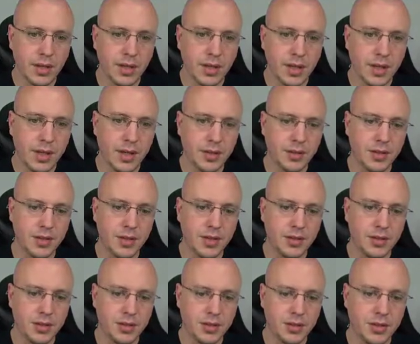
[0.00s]
and
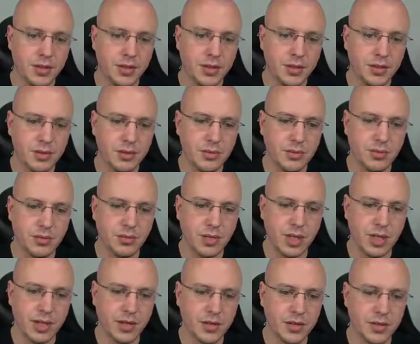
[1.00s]
then just
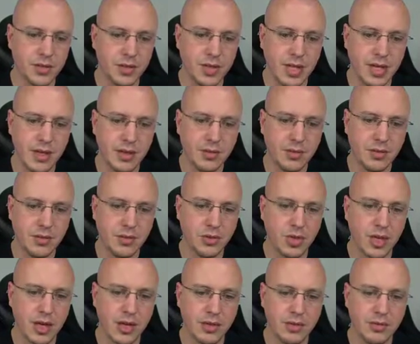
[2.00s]
drag this down so
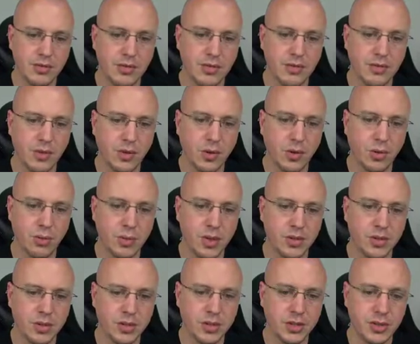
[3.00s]
you have a whole
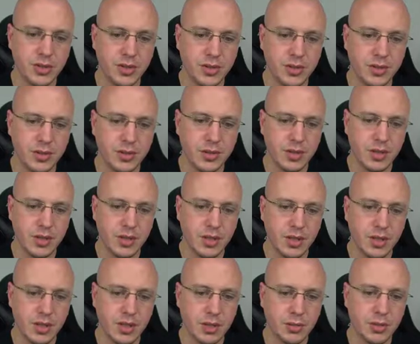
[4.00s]
bunch
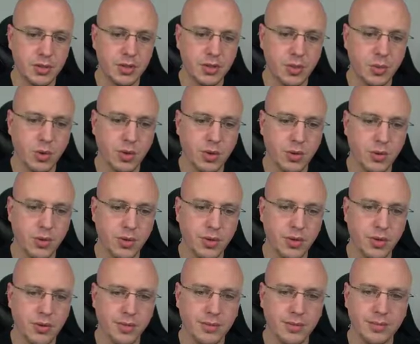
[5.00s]
of numbers to work
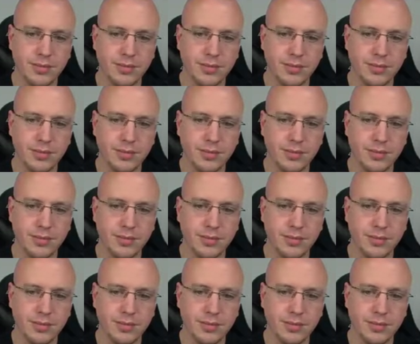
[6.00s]
with.